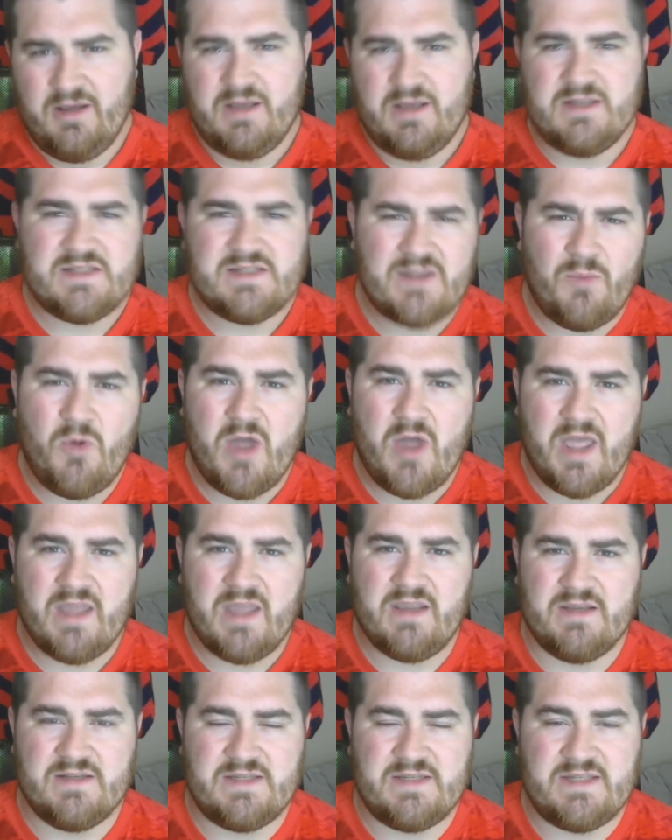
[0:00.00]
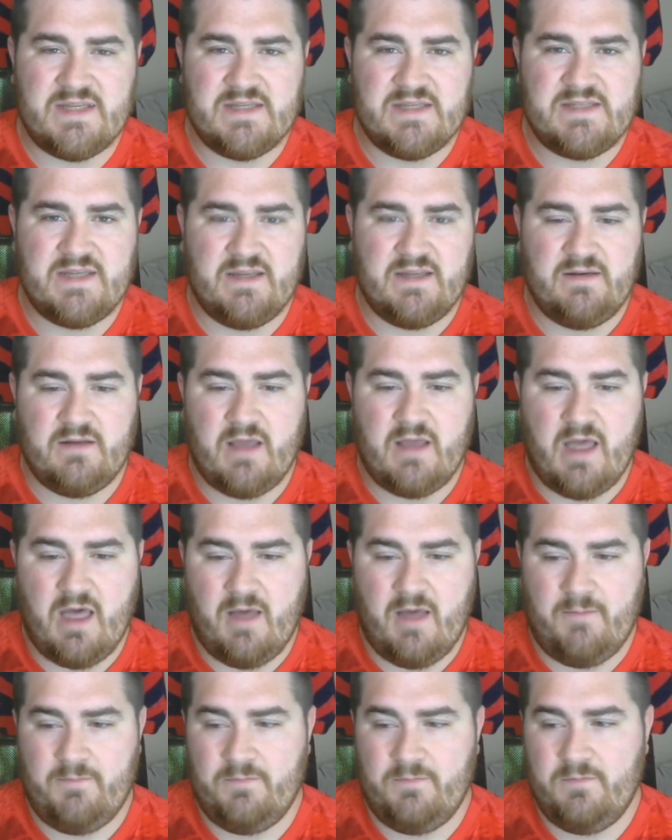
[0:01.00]
somewhat inconsistent,
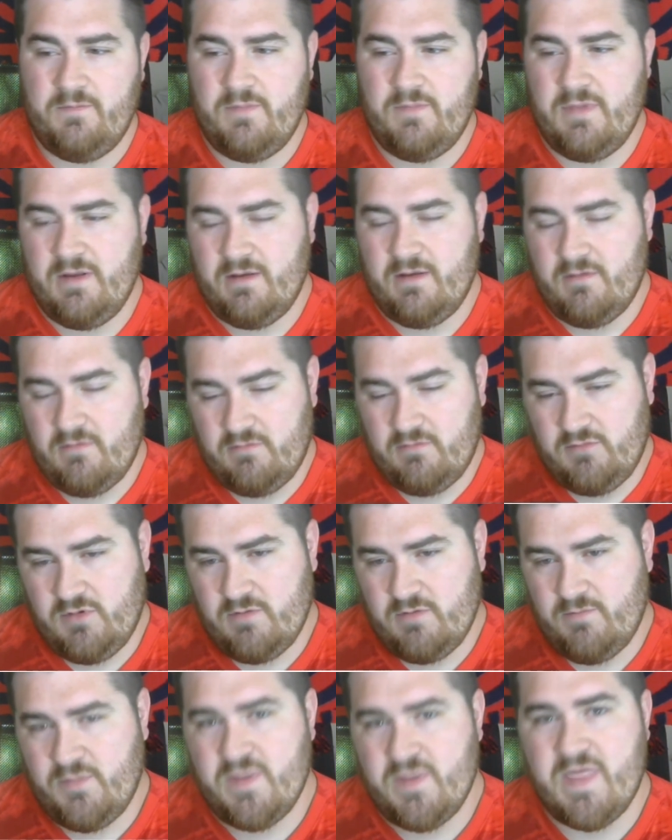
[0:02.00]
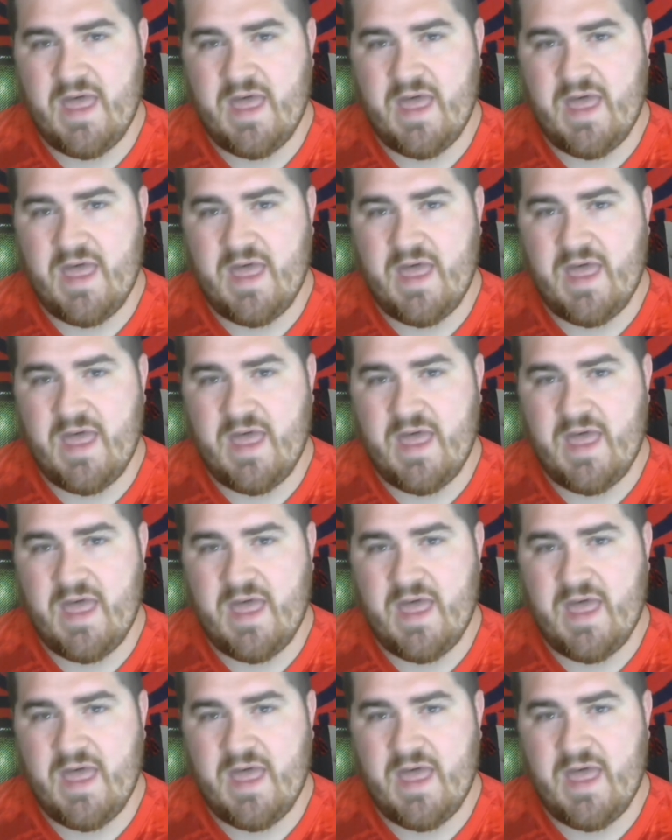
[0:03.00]
but